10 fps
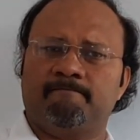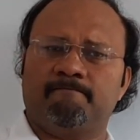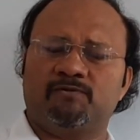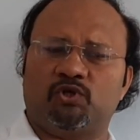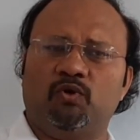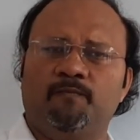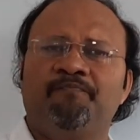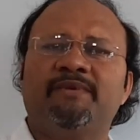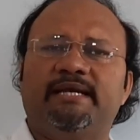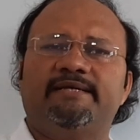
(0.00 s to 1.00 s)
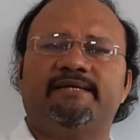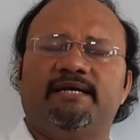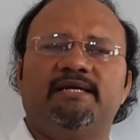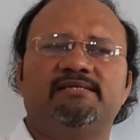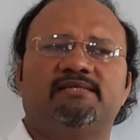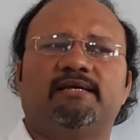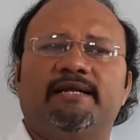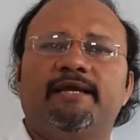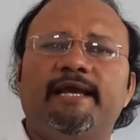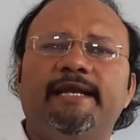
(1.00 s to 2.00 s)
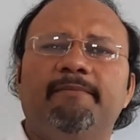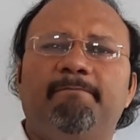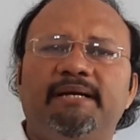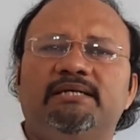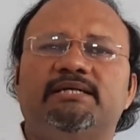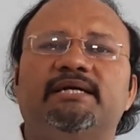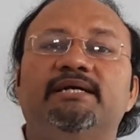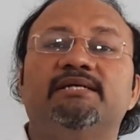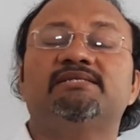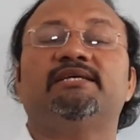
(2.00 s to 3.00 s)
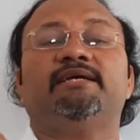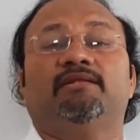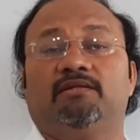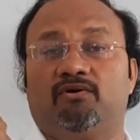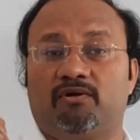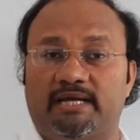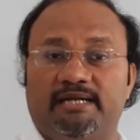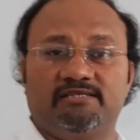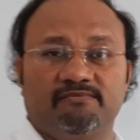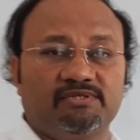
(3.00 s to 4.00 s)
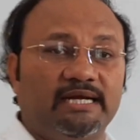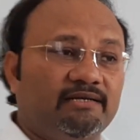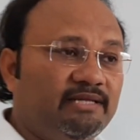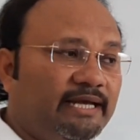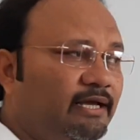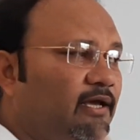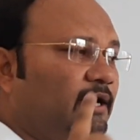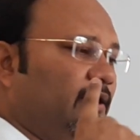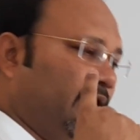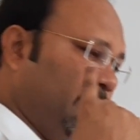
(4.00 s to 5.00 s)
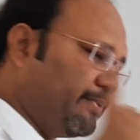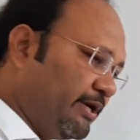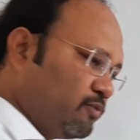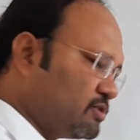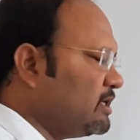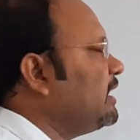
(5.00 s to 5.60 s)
So it is an inbuilt tendency in the organisms that they reproduce.